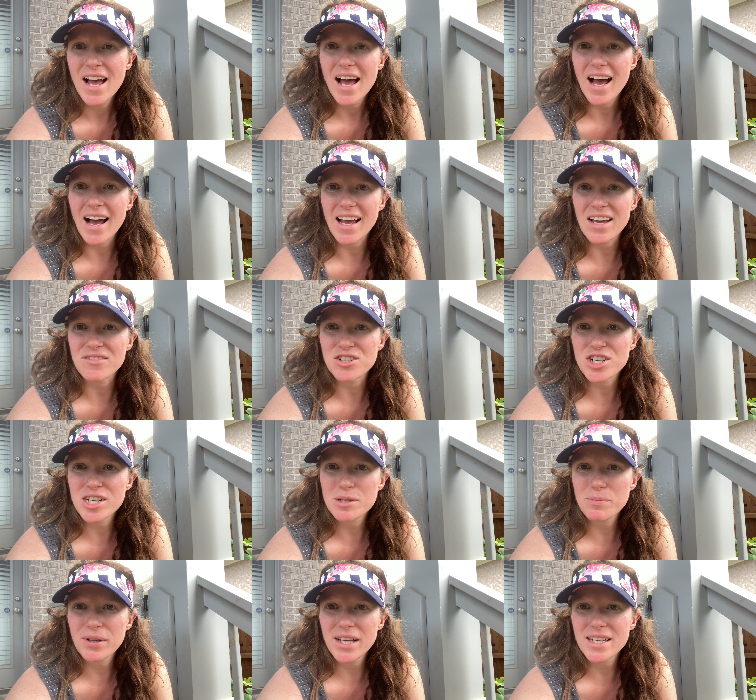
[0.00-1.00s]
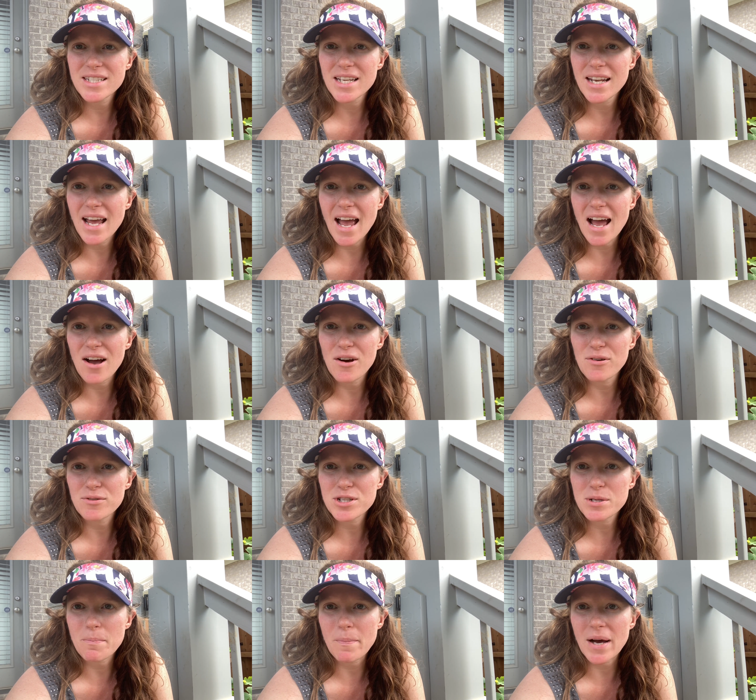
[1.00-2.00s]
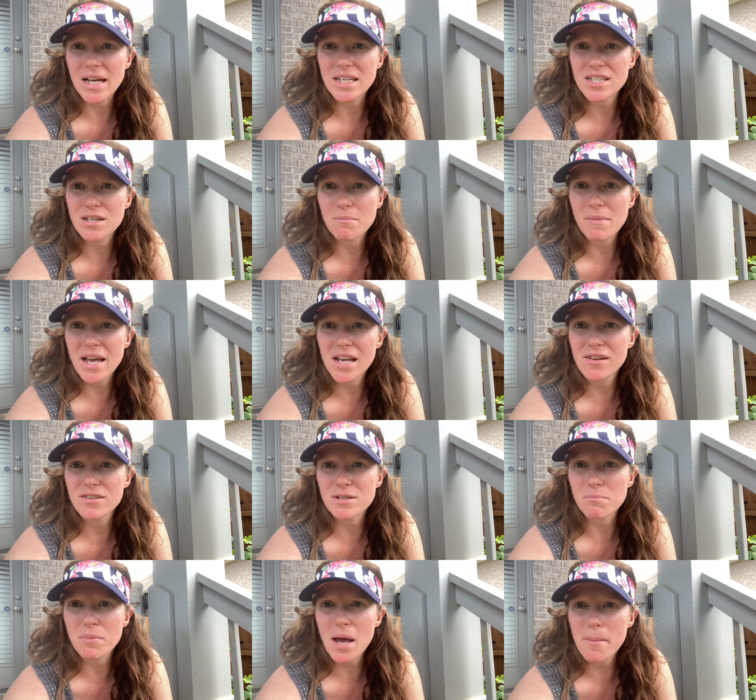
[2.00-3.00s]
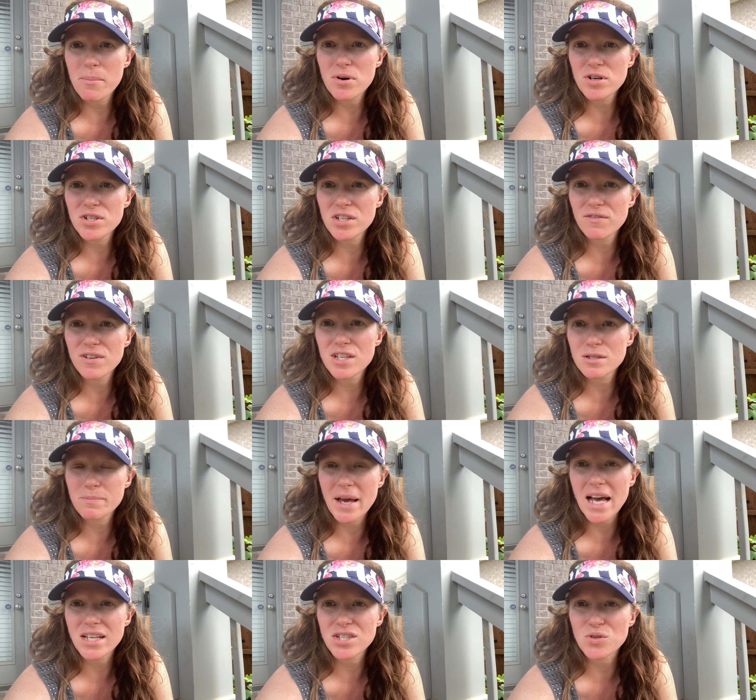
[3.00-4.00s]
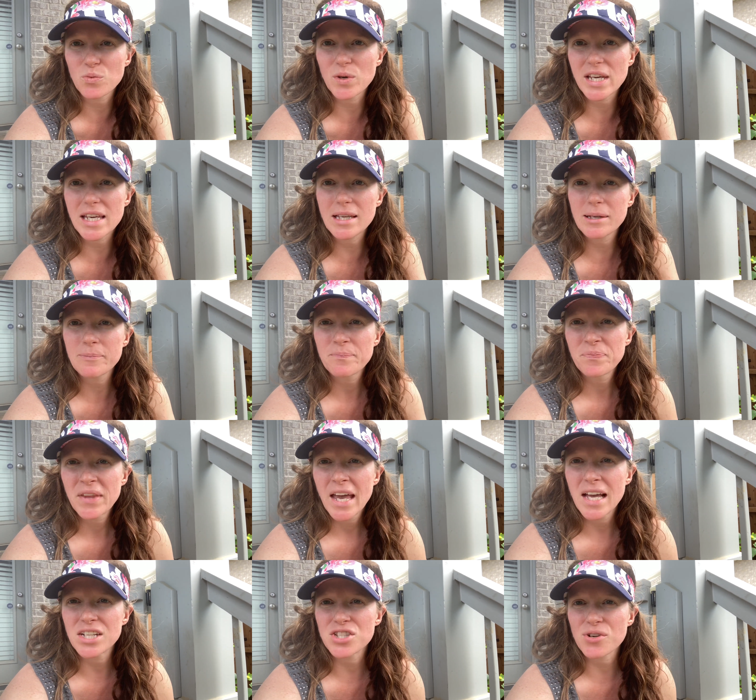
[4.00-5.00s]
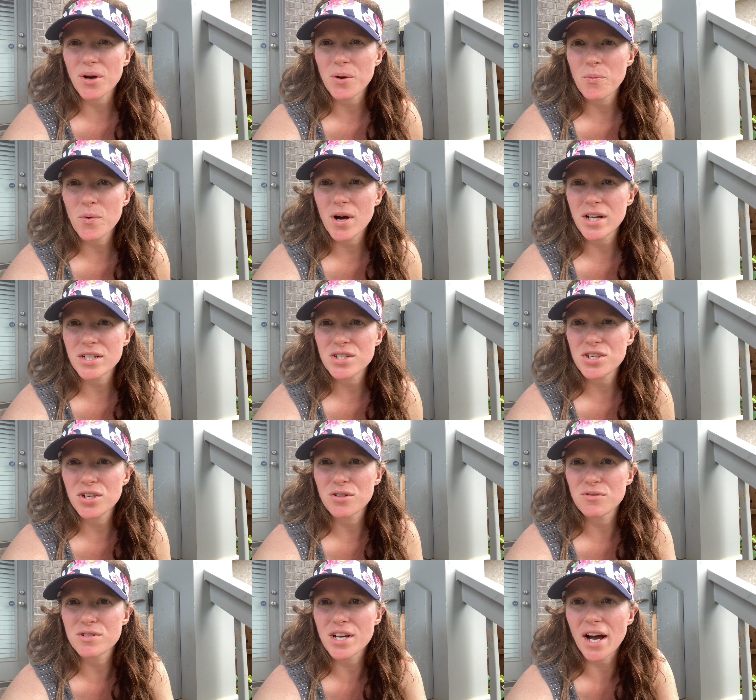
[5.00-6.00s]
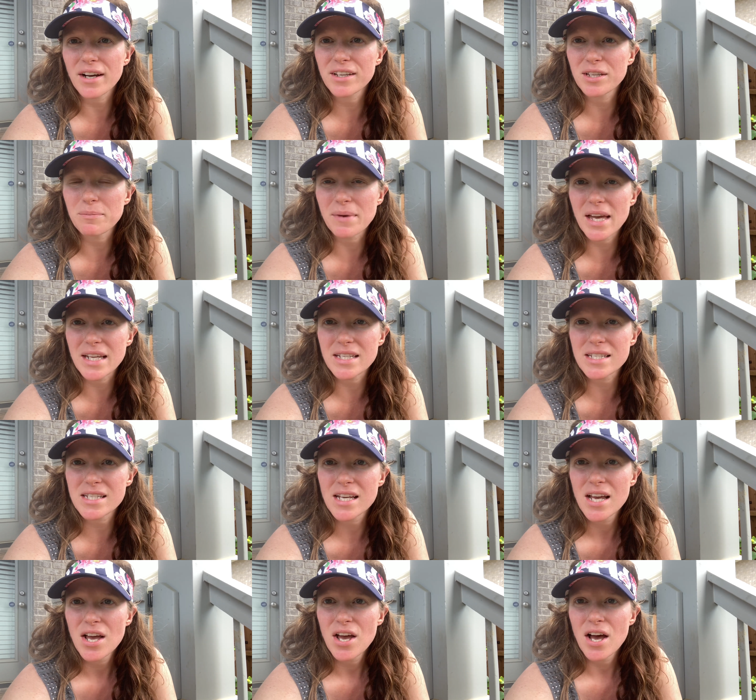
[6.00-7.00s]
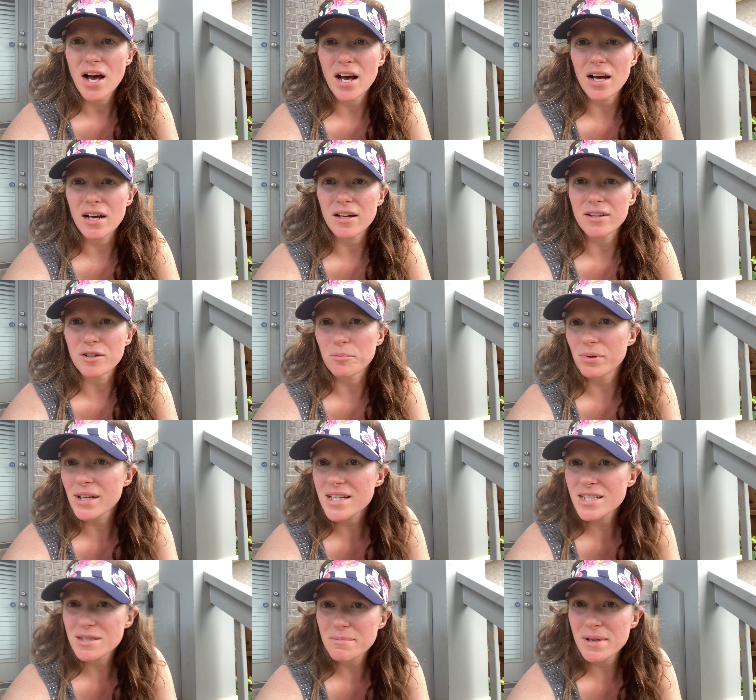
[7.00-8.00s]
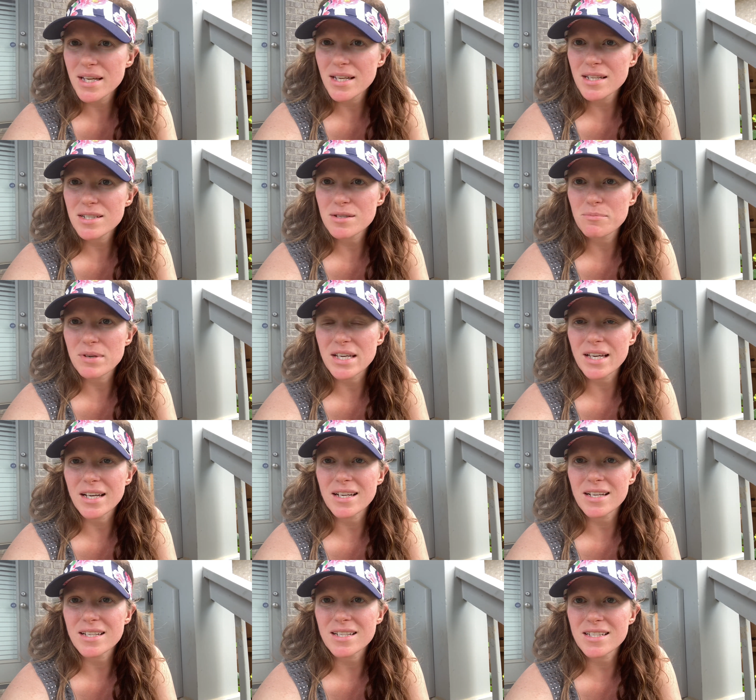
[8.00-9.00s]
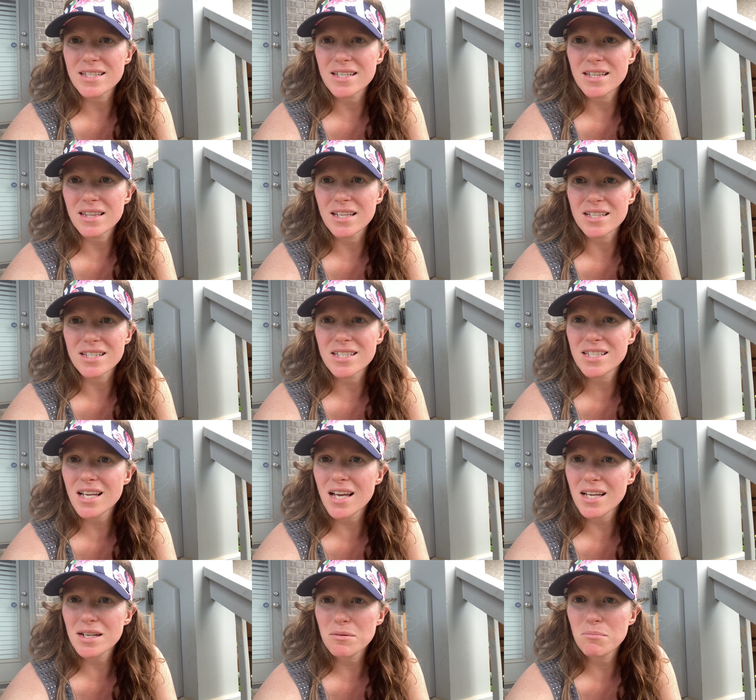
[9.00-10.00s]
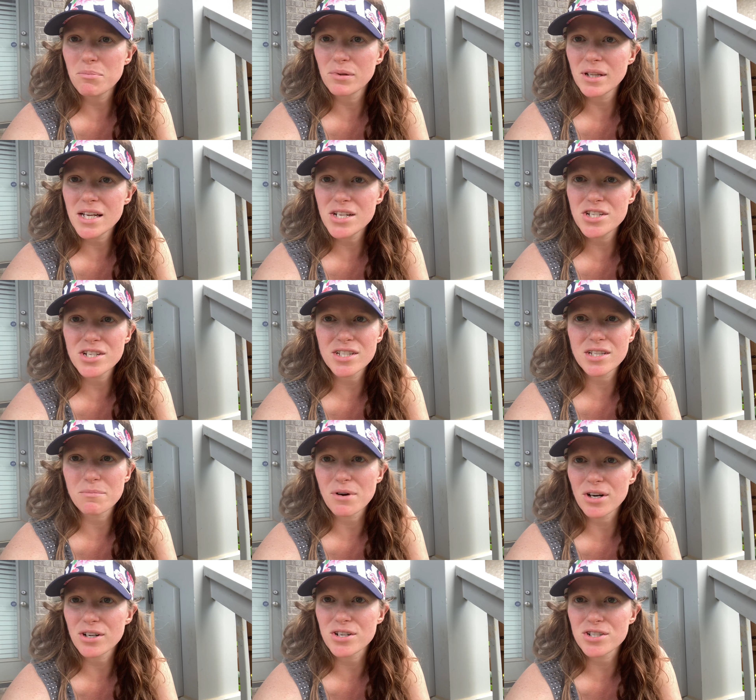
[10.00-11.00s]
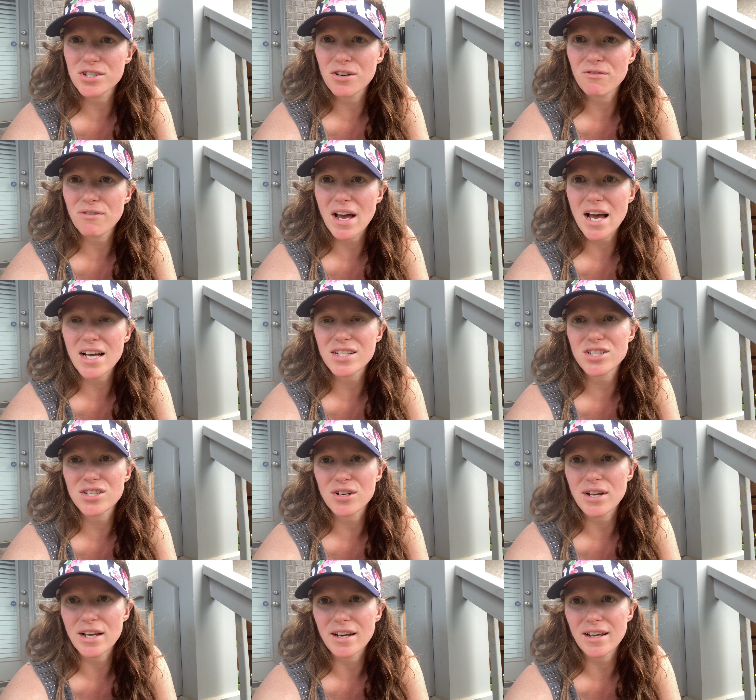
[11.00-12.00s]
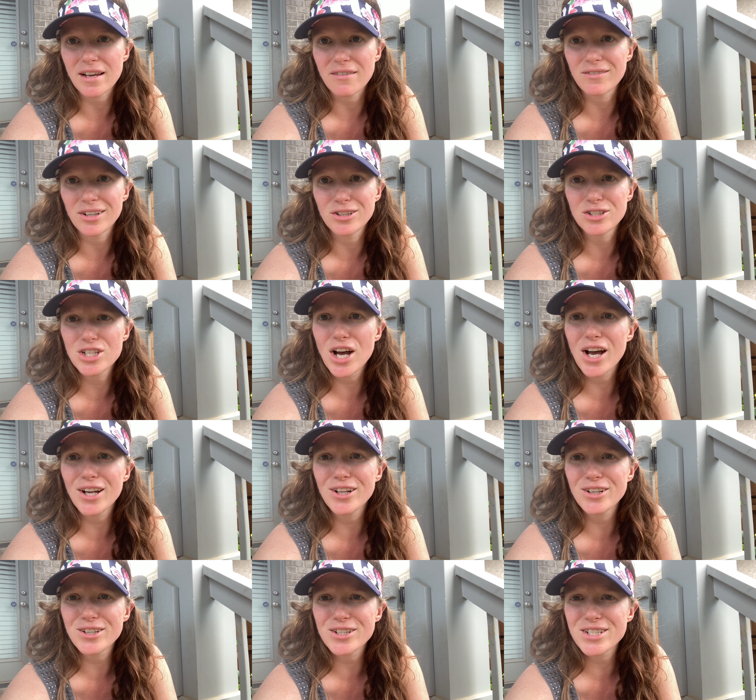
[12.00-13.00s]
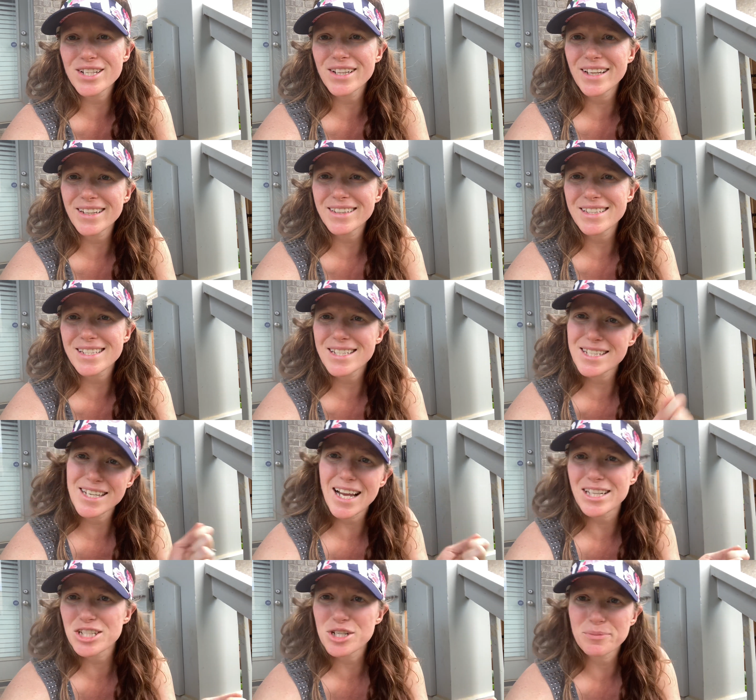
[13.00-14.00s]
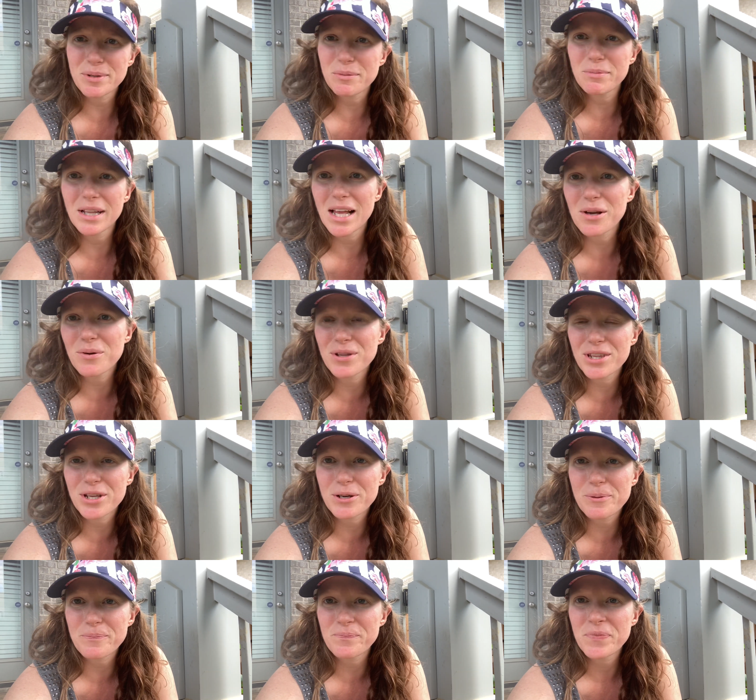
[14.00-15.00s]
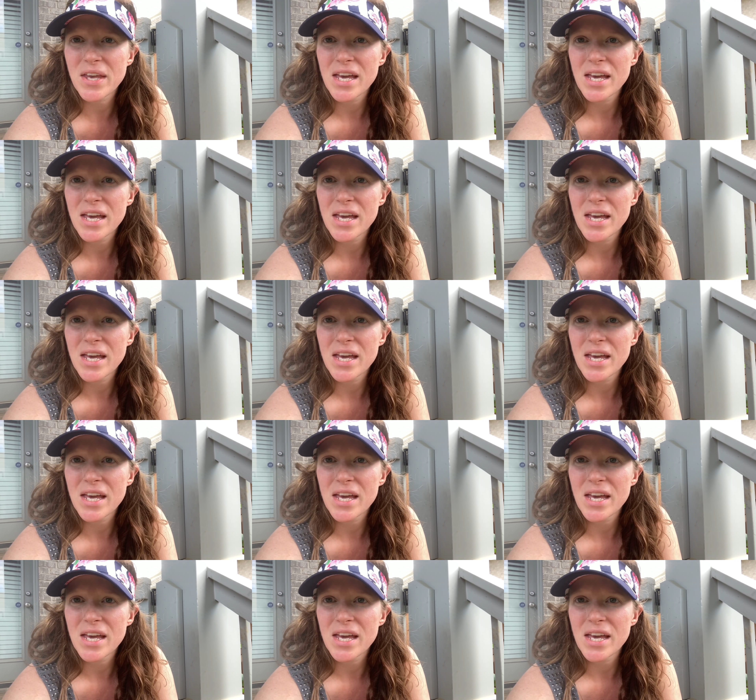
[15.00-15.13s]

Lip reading: I have just planted out my tomatoes and peppers over this past week, and so I want to document their placement because the sun bleaches the markers so fast and I have little toddlers that like to snatch them and play with them.